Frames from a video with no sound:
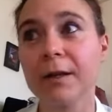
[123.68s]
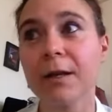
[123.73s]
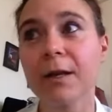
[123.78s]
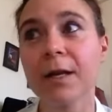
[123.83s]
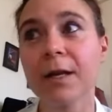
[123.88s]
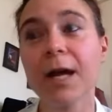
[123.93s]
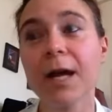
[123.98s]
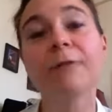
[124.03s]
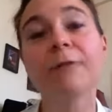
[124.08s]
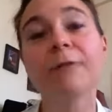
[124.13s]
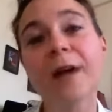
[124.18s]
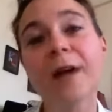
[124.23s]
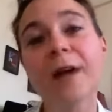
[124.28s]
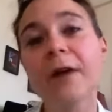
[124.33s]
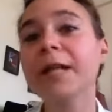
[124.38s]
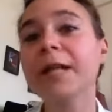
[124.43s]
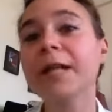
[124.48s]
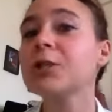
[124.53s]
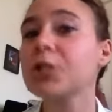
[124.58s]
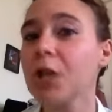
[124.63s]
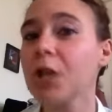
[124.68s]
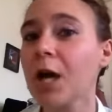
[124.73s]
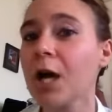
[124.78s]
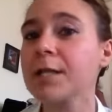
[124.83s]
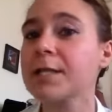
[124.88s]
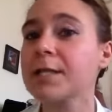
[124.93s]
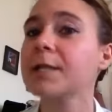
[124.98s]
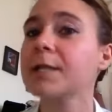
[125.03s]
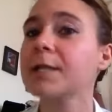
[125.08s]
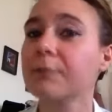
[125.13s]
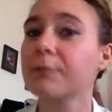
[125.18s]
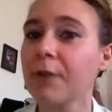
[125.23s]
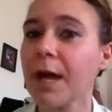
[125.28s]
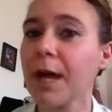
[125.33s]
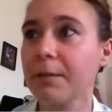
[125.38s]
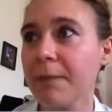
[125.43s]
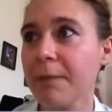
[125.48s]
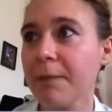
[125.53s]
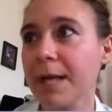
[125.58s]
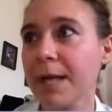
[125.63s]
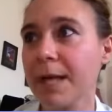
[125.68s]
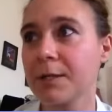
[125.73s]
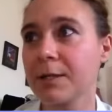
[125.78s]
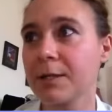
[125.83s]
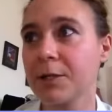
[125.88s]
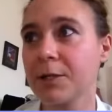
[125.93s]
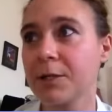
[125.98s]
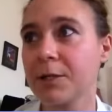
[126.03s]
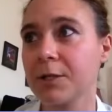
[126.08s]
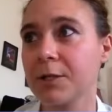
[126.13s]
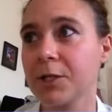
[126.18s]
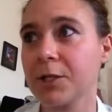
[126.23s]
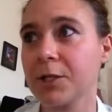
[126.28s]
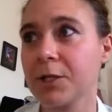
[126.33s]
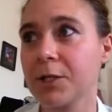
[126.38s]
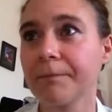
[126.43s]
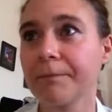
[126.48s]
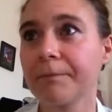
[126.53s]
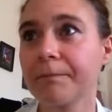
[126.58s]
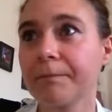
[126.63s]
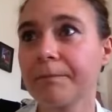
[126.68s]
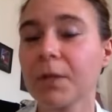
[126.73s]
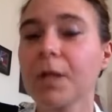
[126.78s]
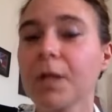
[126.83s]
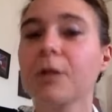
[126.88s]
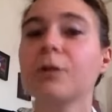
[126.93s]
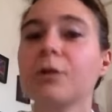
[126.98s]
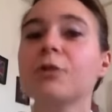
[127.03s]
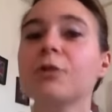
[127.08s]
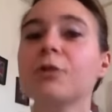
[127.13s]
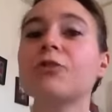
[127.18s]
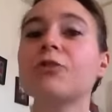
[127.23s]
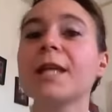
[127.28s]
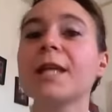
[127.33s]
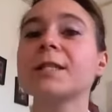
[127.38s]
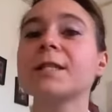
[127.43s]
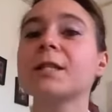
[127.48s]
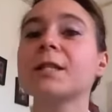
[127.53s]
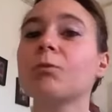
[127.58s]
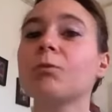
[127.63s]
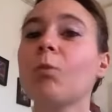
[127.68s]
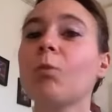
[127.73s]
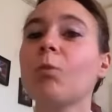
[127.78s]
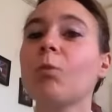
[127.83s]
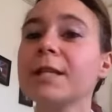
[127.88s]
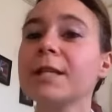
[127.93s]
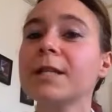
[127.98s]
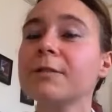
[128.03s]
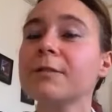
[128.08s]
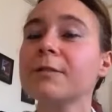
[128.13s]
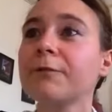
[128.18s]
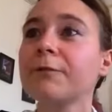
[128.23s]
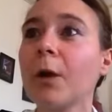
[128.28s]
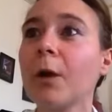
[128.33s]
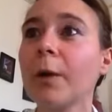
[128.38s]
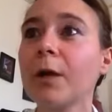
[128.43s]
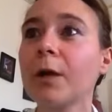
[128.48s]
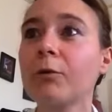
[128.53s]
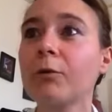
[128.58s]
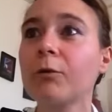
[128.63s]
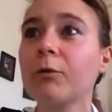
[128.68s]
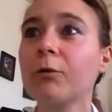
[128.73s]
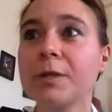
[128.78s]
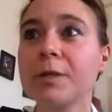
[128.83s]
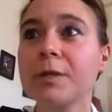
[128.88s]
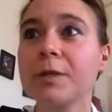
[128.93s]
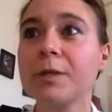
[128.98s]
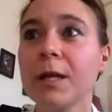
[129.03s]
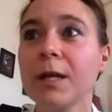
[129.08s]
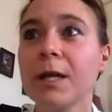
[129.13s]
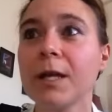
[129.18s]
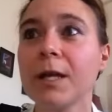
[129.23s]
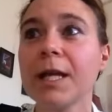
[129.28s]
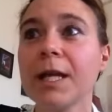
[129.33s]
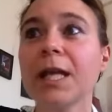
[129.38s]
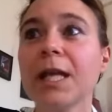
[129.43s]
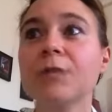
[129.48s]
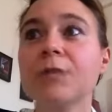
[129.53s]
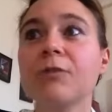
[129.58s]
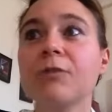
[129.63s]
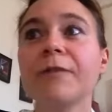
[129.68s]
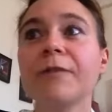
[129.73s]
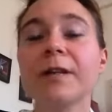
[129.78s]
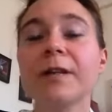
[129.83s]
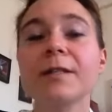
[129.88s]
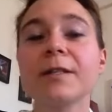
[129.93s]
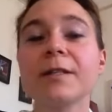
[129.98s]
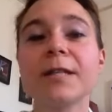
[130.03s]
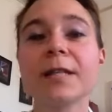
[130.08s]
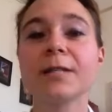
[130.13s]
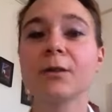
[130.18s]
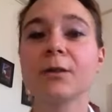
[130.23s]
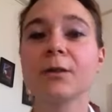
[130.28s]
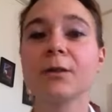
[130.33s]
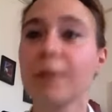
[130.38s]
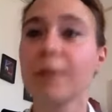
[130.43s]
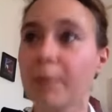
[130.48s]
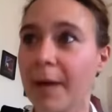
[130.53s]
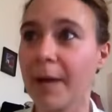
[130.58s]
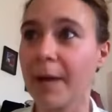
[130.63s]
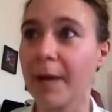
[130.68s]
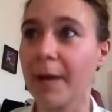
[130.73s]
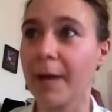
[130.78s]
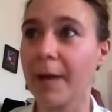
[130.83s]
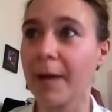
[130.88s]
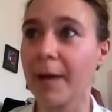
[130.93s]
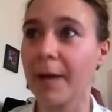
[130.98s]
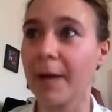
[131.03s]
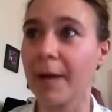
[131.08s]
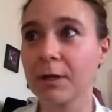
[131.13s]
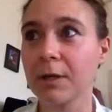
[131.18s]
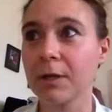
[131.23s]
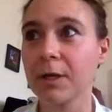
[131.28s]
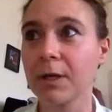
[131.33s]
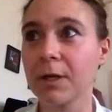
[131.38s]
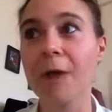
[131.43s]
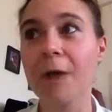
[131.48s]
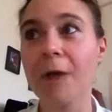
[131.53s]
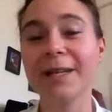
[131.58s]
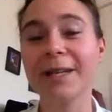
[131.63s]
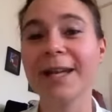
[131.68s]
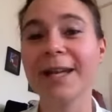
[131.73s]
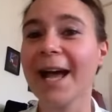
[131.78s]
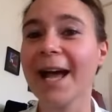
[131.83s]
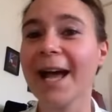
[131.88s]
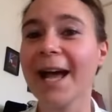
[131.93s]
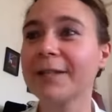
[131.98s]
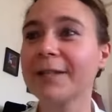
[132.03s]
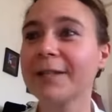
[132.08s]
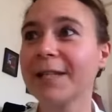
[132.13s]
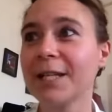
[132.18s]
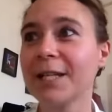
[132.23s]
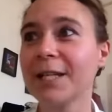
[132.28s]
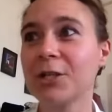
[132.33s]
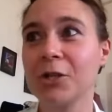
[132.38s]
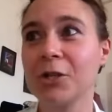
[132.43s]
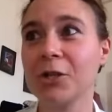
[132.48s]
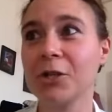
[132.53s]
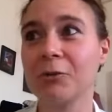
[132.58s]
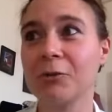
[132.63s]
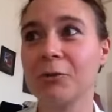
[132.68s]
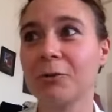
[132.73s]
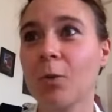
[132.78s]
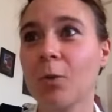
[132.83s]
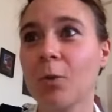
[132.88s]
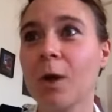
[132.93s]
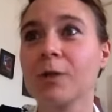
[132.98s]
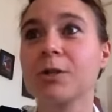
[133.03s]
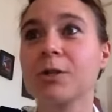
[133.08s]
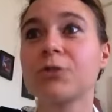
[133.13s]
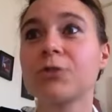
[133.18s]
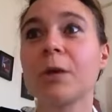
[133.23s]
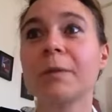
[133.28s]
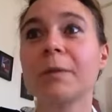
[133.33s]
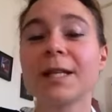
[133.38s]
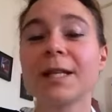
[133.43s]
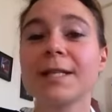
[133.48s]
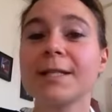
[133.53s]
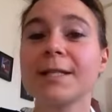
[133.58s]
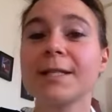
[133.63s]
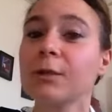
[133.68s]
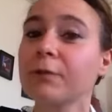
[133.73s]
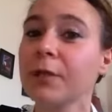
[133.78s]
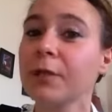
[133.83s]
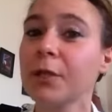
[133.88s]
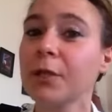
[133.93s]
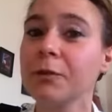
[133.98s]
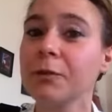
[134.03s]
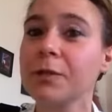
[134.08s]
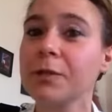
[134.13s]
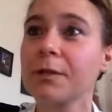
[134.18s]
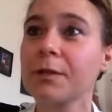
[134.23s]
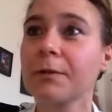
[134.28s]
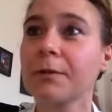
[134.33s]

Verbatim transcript: a very enchanting divine messenger. Dressed in white flowing robes, Israfel sits on the bench humming a heavenly tune while strumming a silver lute.